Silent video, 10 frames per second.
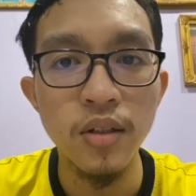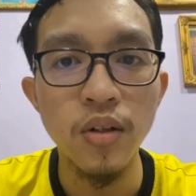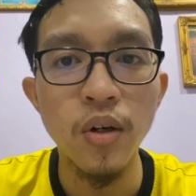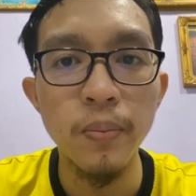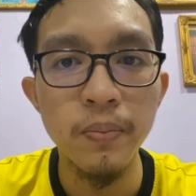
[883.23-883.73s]

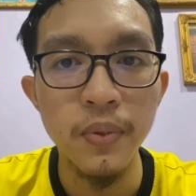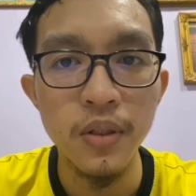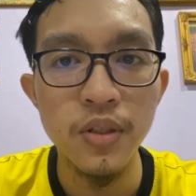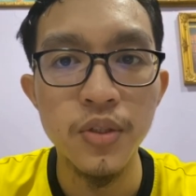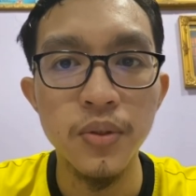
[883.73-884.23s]

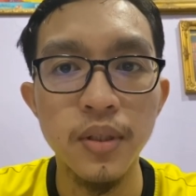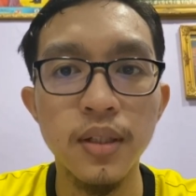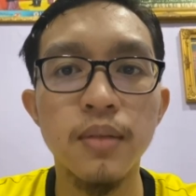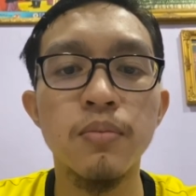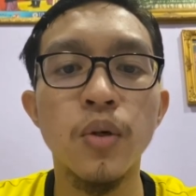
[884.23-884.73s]

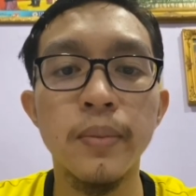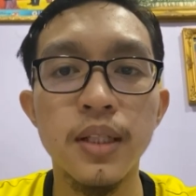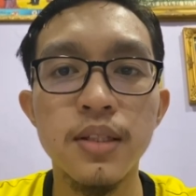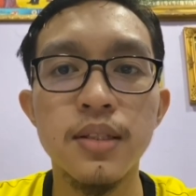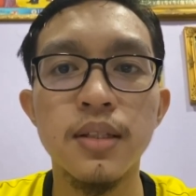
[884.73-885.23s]
opportune
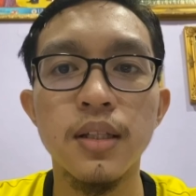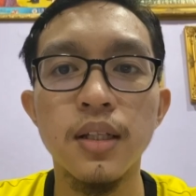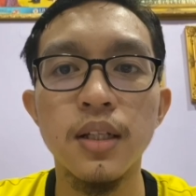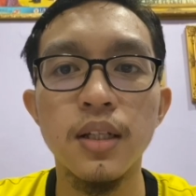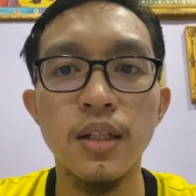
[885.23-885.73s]
moments,
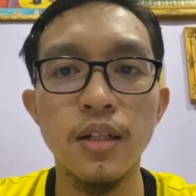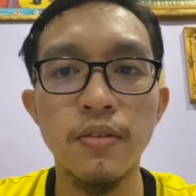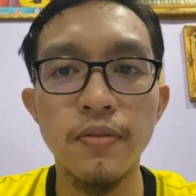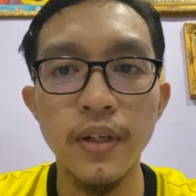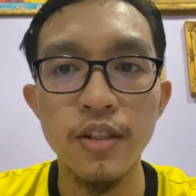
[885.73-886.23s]

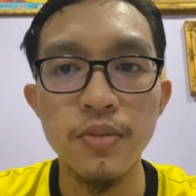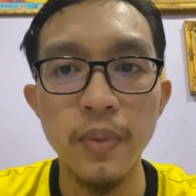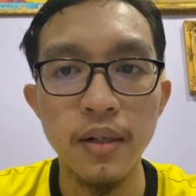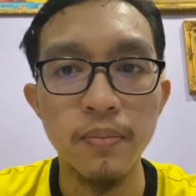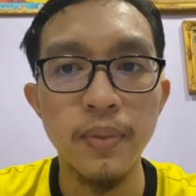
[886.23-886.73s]
a failed
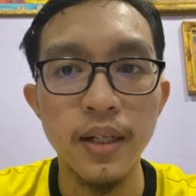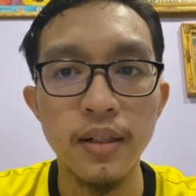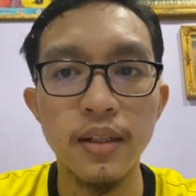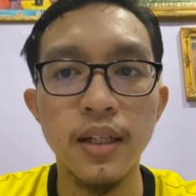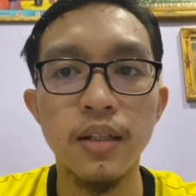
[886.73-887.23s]
spark
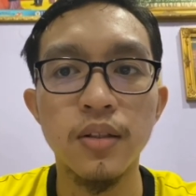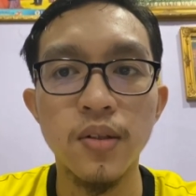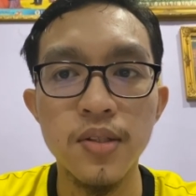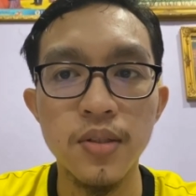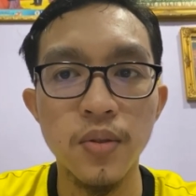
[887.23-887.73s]
plug can
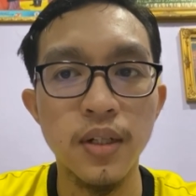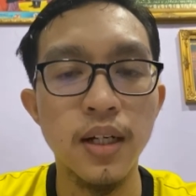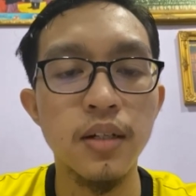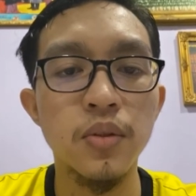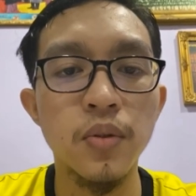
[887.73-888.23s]
cause your
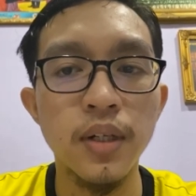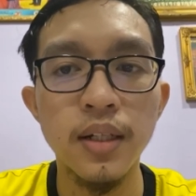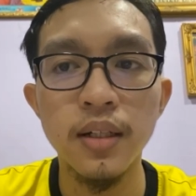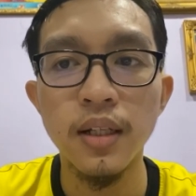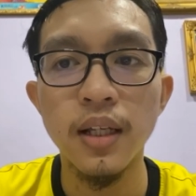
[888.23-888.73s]
car to
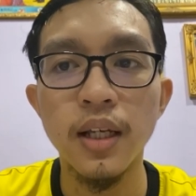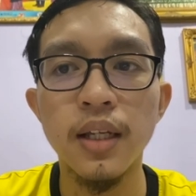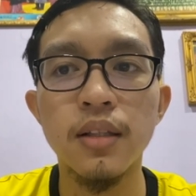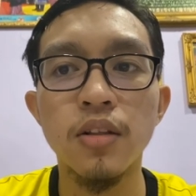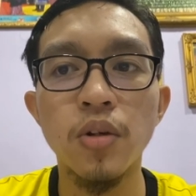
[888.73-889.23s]
run
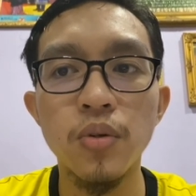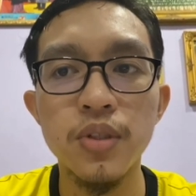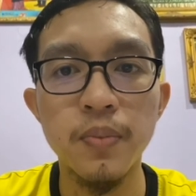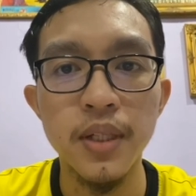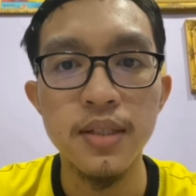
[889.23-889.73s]
at low
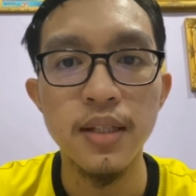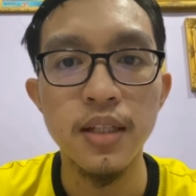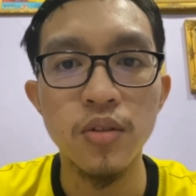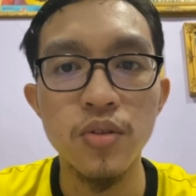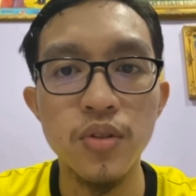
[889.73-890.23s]
speeds
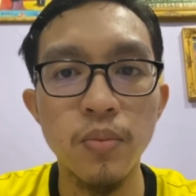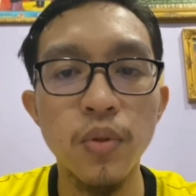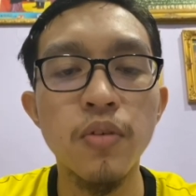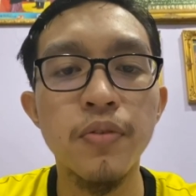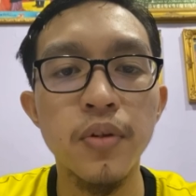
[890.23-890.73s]
and consume
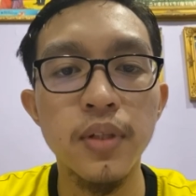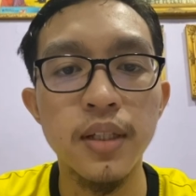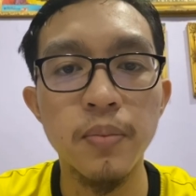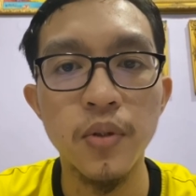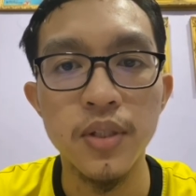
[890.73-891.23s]
more fuel
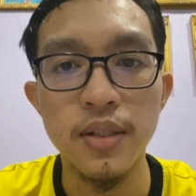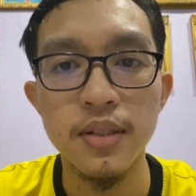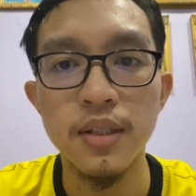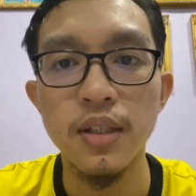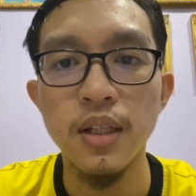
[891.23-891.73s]
in the
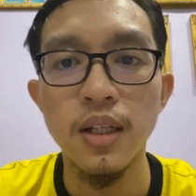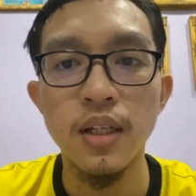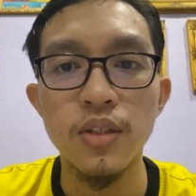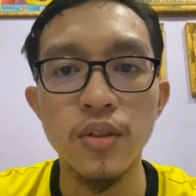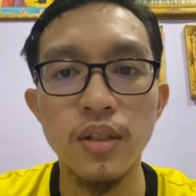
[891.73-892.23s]
process.
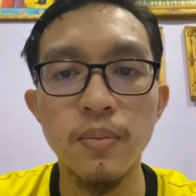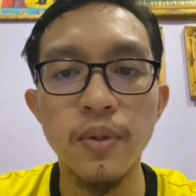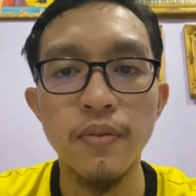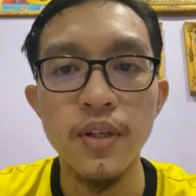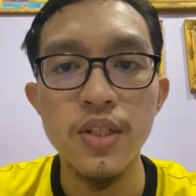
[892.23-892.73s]
So the
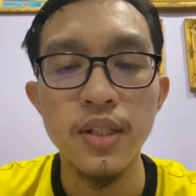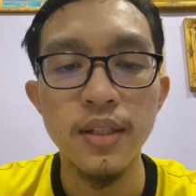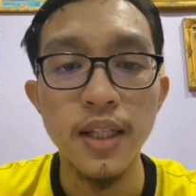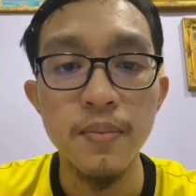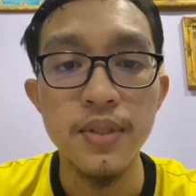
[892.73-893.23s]

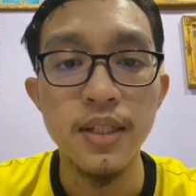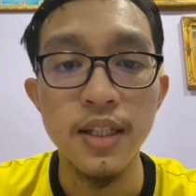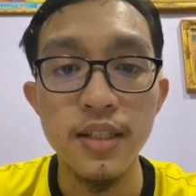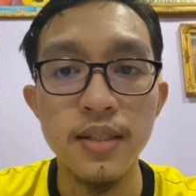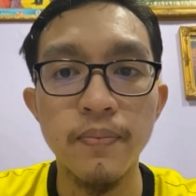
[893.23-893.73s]
prevention tips is